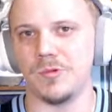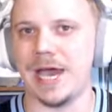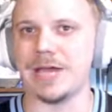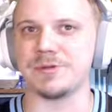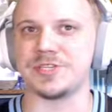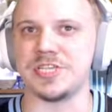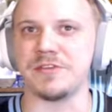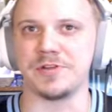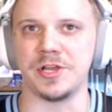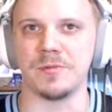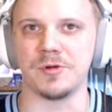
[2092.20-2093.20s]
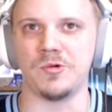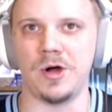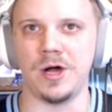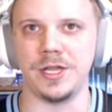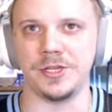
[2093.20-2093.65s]
Wide receiver number
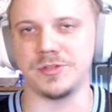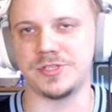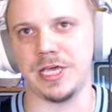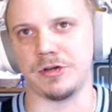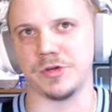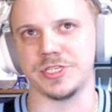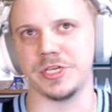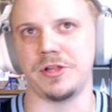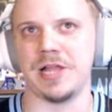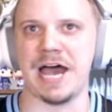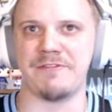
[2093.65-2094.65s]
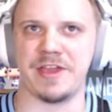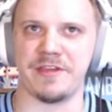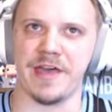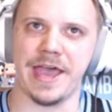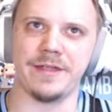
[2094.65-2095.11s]
one. Don't tell Chris
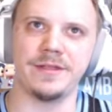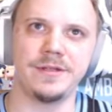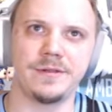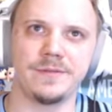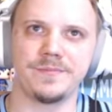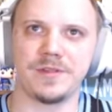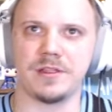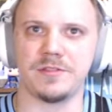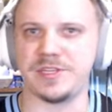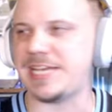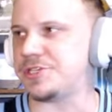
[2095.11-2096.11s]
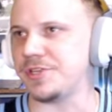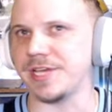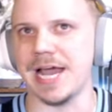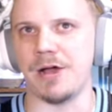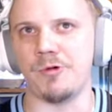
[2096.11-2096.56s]
Olave that. I think he's
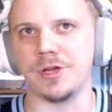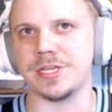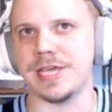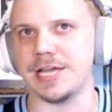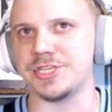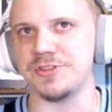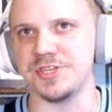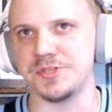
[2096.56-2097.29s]
only got one catch in